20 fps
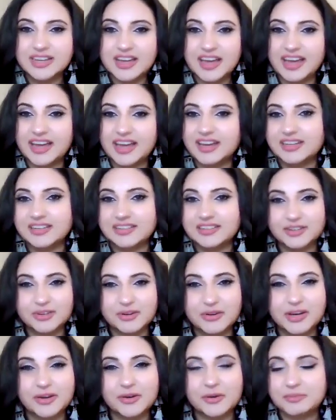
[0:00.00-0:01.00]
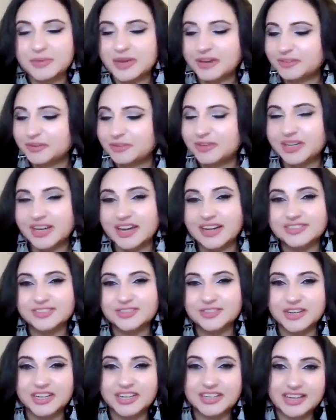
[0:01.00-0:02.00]
And, I hope everyone has a
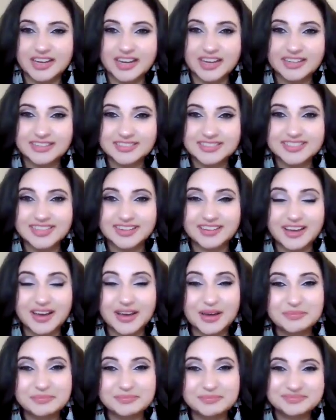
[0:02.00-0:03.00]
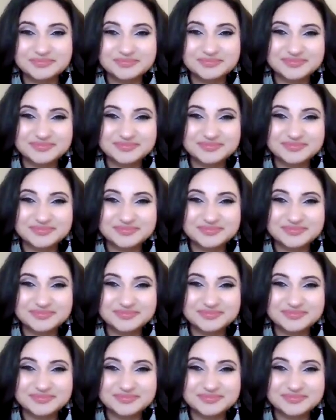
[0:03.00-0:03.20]
great night. Salam.